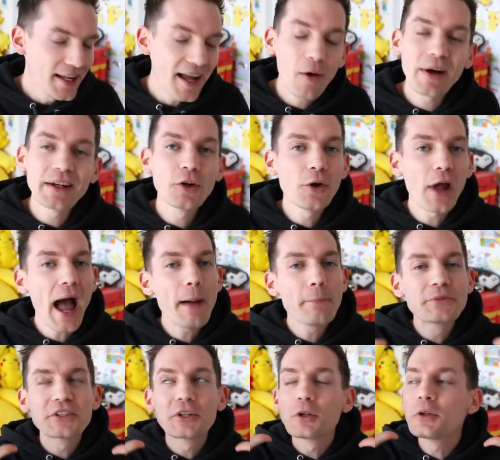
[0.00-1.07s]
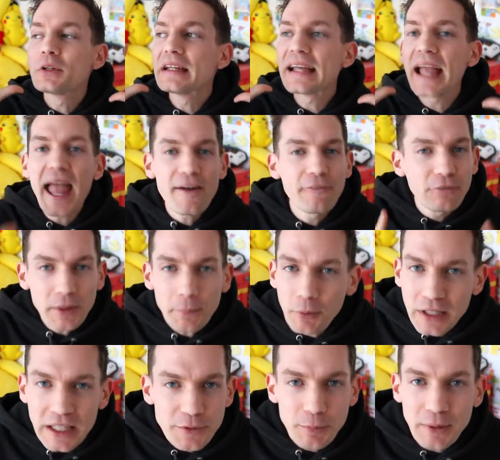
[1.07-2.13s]
Now I know absolutely
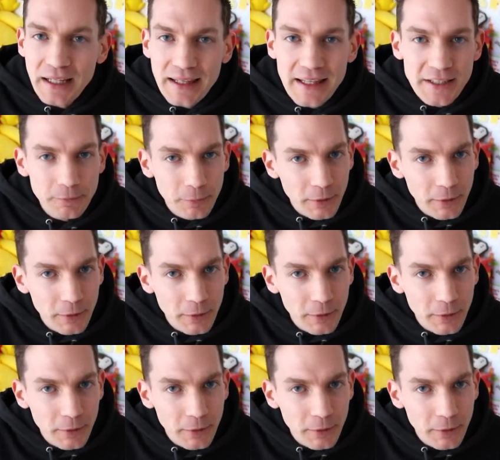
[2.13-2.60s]
everybody's been in this